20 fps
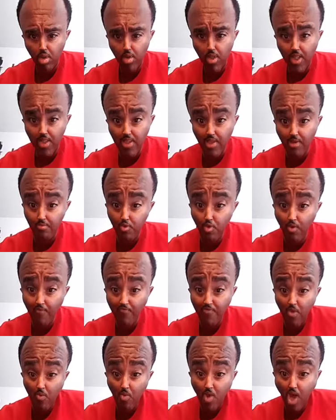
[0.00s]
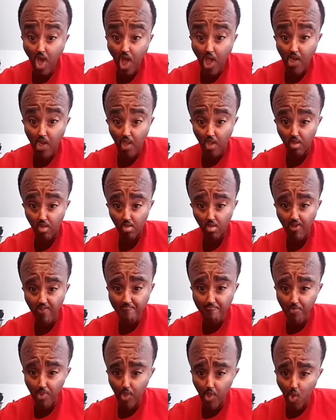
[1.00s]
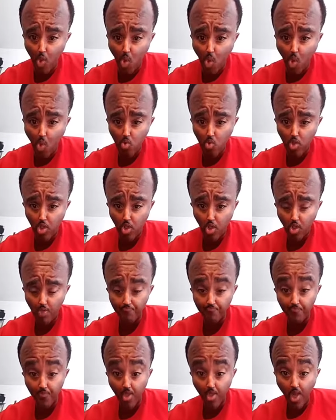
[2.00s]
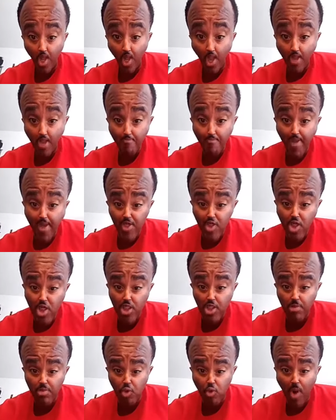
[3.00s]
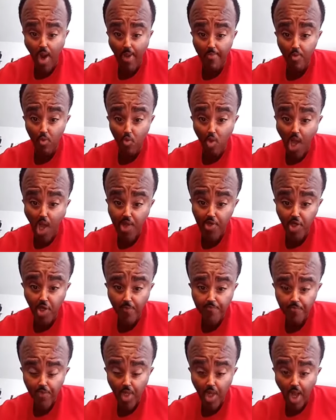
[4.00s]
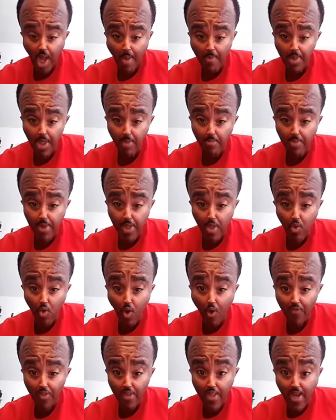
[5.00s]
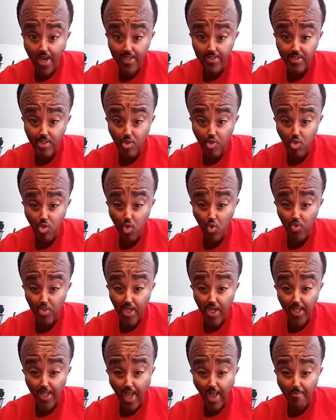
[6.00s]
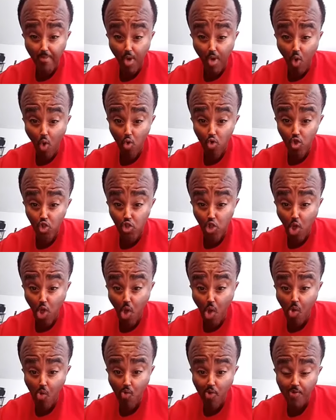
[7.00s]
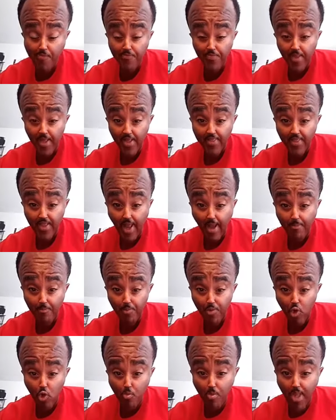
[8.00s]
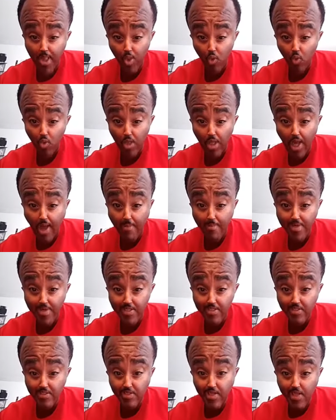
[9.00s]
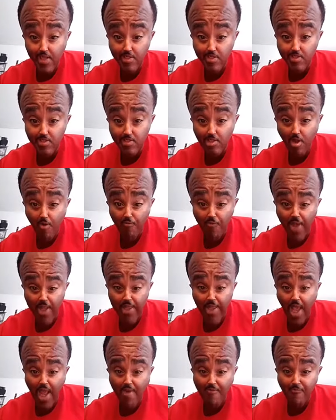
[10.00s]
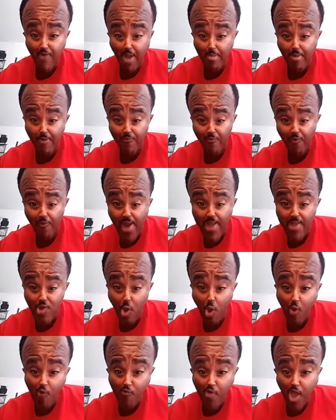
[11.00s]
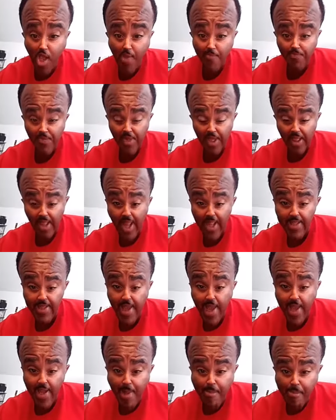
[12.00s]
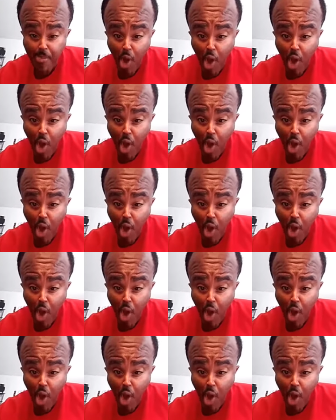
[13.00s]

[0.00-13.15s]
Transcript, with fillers: Let them do what they want it. Leave them alone. Hey, make sure you subscribe to Roger. I'm going to bring you all the latest and news, that I got my own show that I do my little comedy skits and stuff like that. Invite my friends over, like Dick and